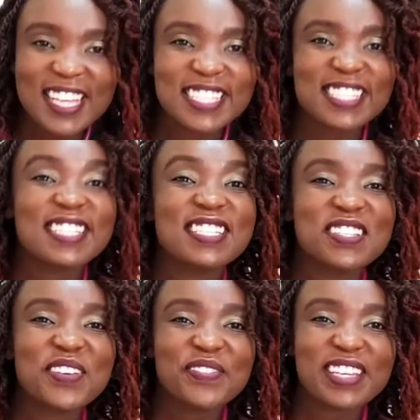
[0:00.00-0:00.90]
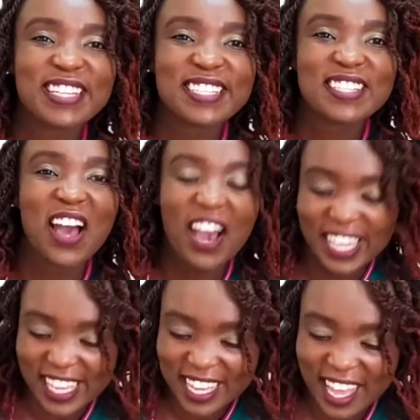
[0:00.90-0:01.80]
gist of it.
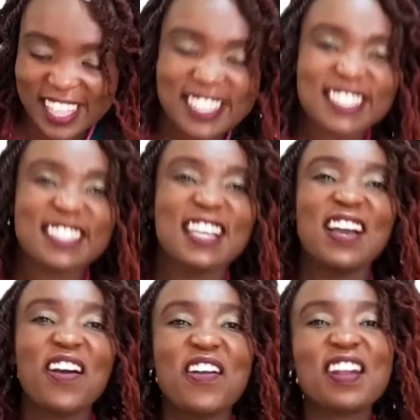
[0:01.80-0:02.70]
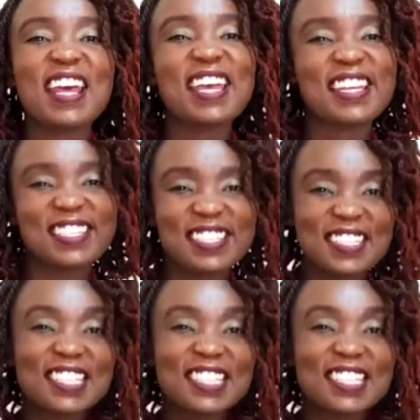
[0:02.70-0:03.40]
Okay, guys. All right.